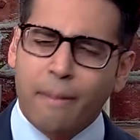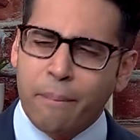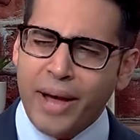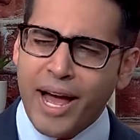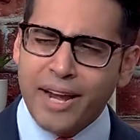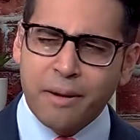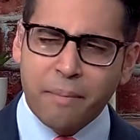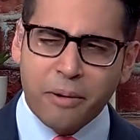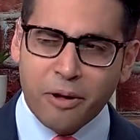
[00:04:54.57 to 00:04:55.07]

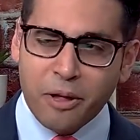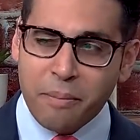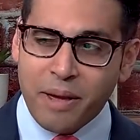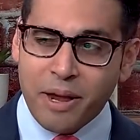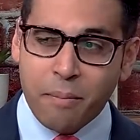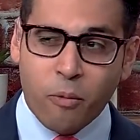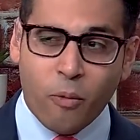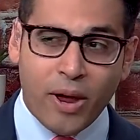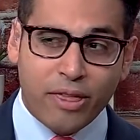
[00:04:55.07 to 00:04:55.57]
Biden apparently
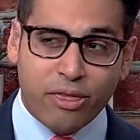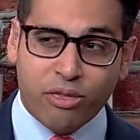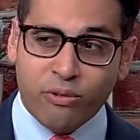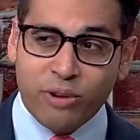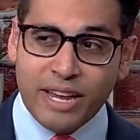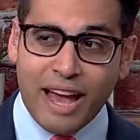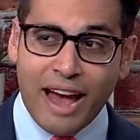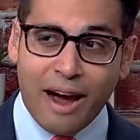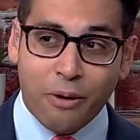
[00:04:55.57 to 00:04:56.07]
made him wait
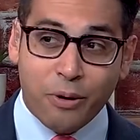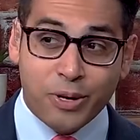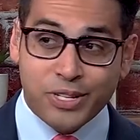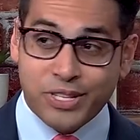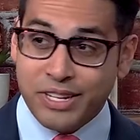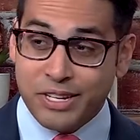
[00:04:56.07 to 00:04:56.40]
3 hours,